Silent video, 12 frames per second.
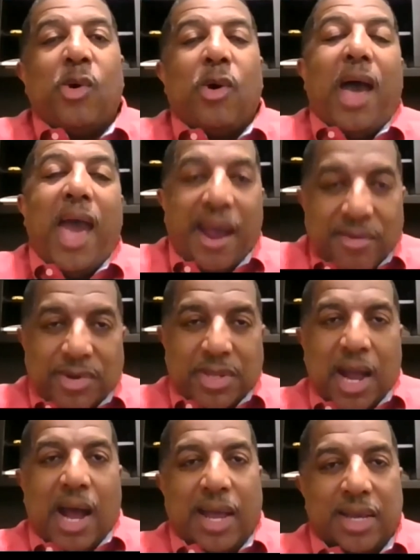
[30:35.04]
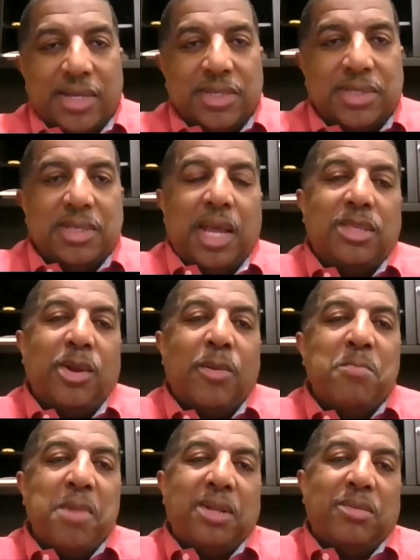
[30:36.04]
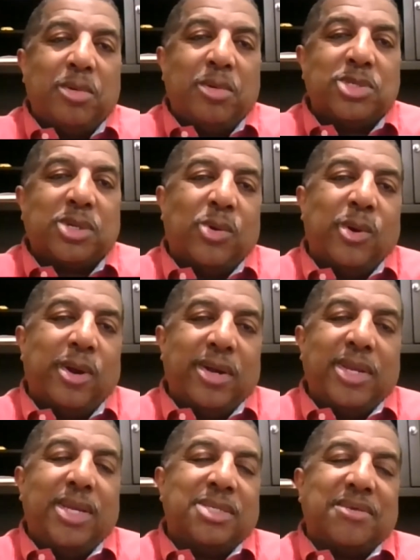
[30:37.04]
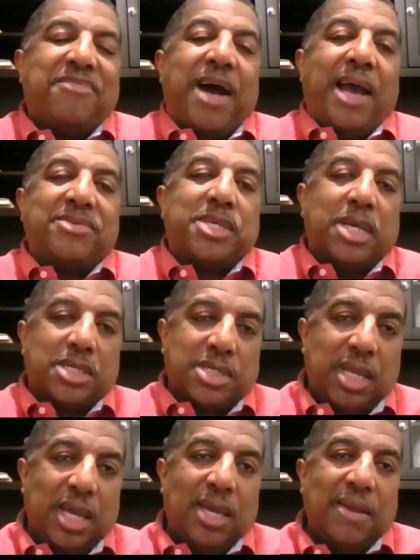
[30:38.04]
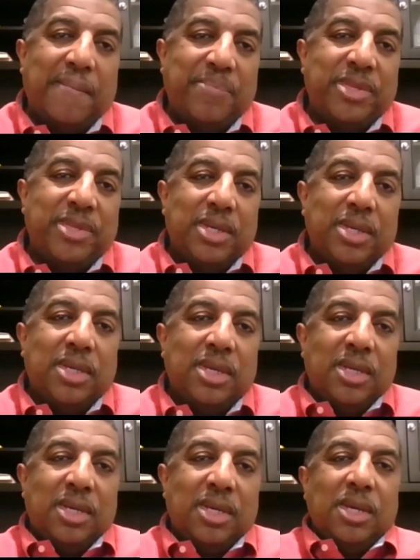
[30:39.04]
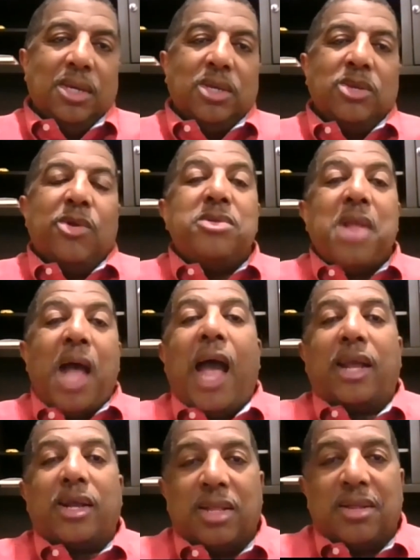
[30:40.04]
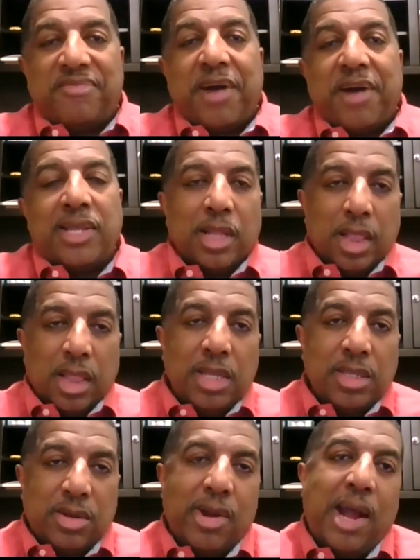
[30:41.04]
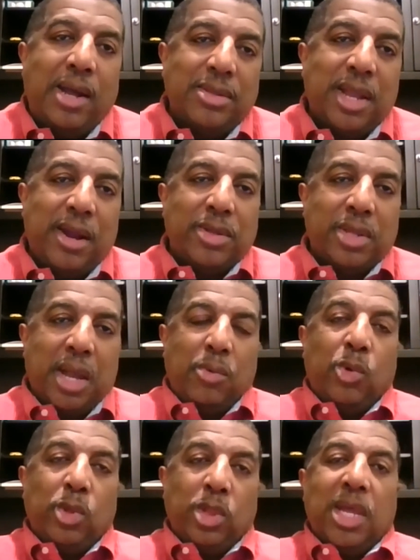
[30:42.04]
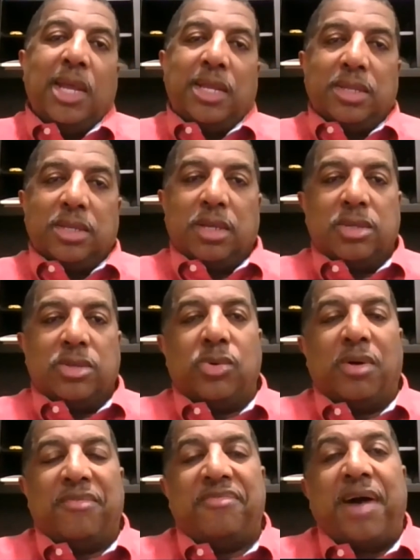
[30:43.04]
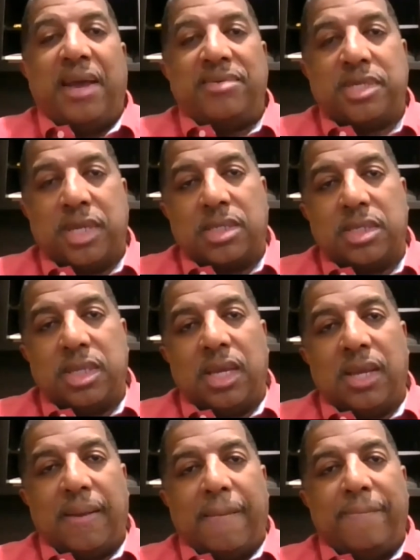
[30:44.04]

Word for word: will advertise that their minimum score is a 560. You're not going to find a lender out there that will lend to a 560.